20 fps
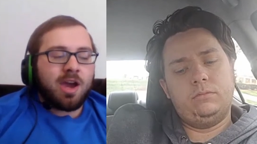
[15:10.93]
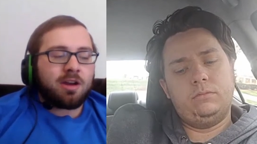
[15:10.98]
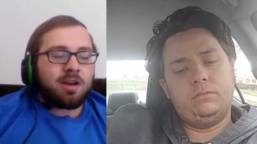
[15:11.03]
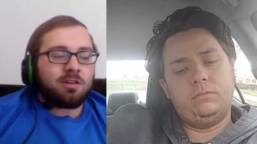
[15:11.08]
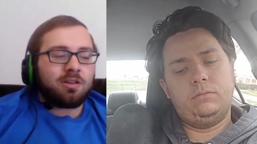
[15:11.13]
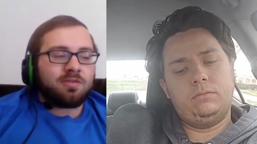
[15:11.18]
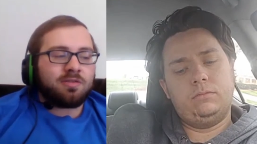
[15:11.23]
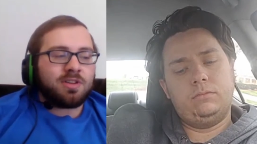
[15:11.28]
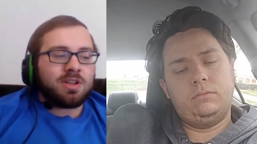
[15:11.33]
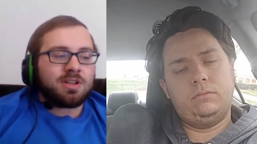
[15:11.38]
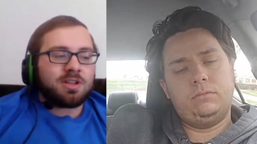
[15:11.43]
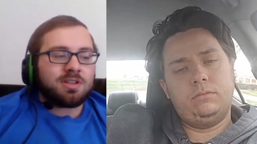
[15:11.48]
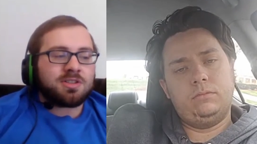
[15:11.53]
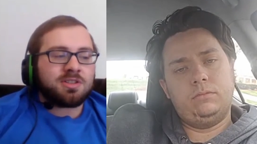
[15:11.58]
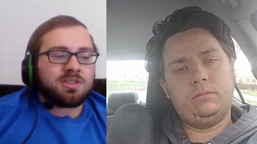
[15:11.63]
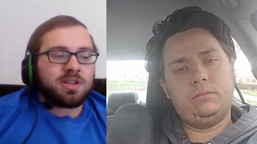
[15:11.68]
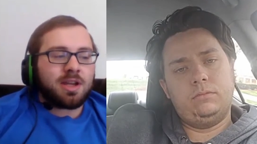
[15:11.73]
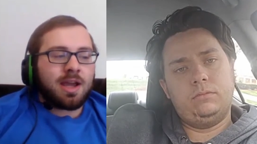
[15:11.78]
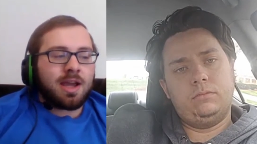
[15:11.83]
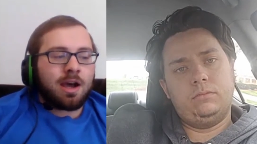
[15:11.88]
Speaker 1: a matter if he
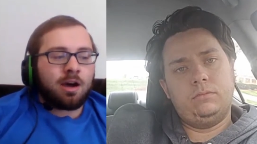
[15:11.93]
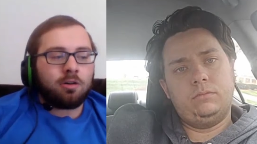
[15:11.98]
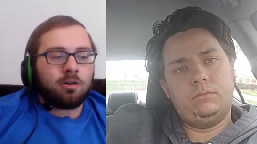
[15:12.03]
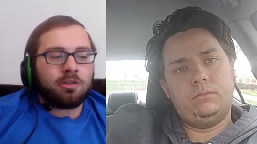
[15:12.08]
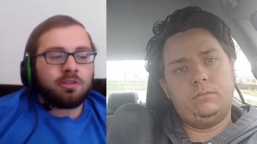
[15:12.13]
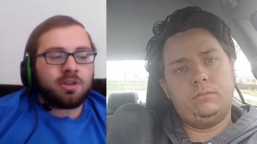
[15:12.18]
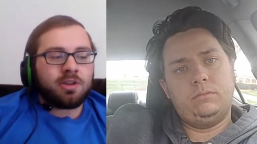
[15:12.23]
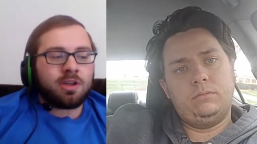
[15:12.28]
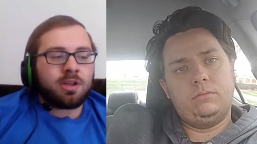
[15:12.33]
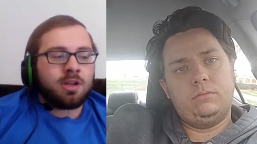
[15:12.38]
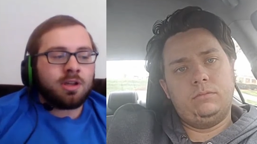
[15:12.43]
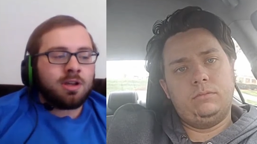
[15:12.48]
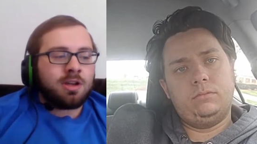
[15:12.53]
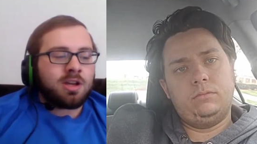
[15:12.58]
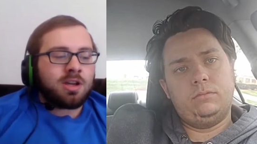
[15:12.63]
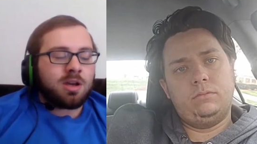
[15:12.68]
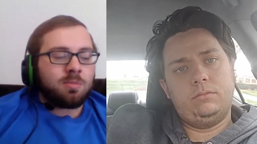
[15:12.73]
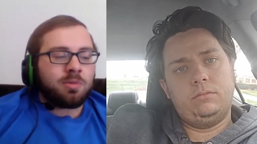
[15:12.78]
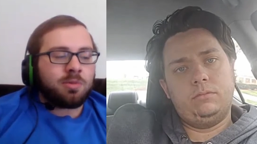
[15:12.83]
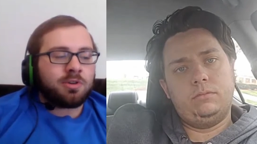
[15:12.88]
can stay healthy
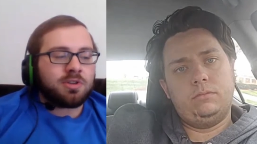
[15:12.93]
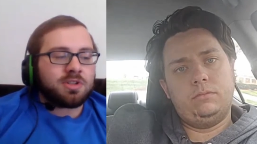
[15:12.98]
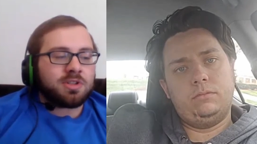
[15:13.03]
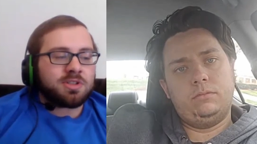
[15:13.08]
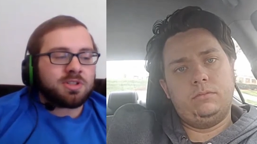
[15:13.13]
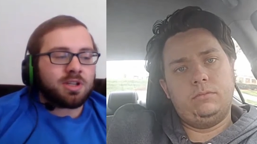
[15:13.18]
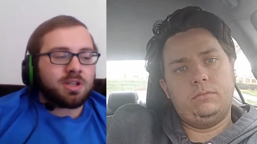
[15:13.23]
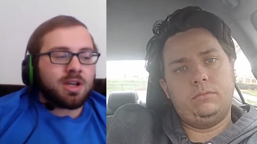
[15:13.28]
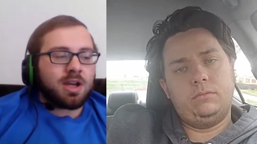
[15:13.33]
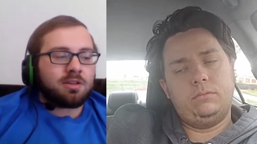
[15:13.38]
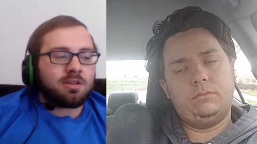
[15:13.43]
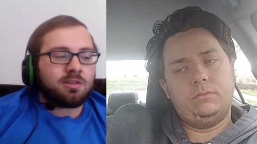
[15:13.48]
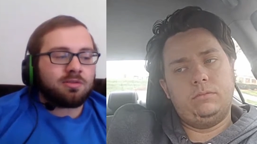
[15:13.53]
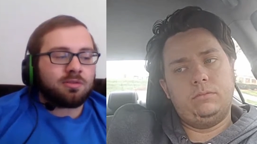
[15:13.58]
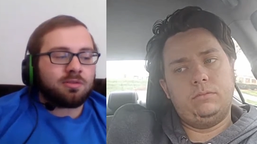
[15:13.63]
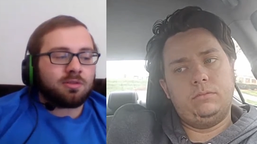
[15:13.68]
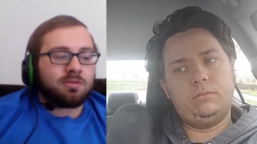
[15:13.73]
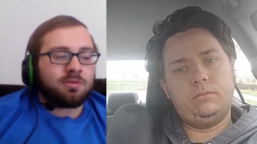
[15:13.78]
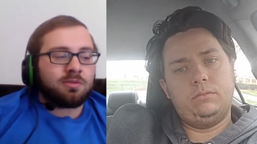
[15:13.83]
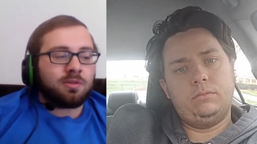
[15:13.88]
and put it
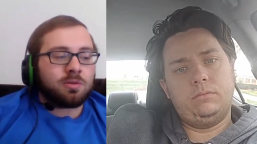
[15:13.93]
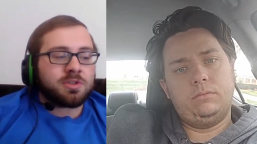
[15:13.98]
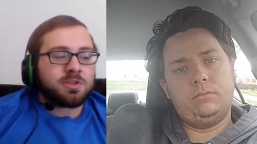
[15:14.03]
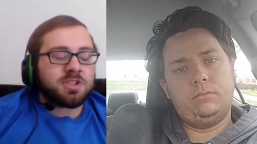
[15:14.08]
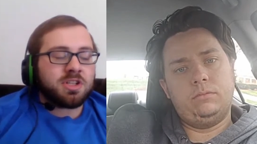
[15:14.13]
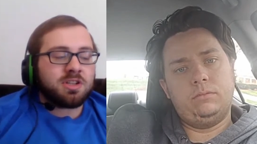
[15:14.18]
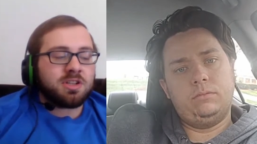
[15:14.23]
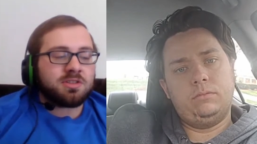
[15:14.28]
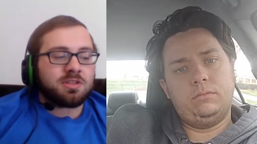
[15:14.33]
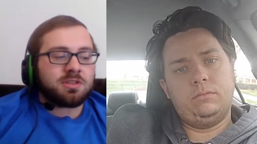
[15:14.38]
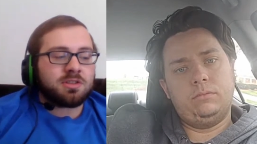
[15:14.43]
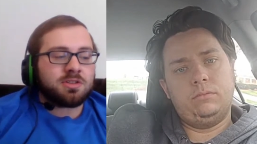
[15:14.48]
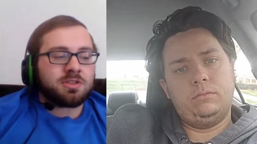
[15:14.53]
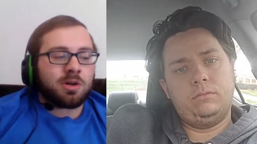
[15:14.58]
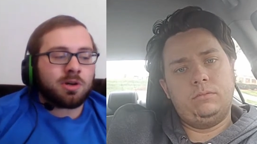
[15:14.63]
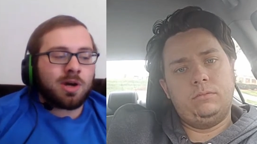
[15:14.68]
together for a full season.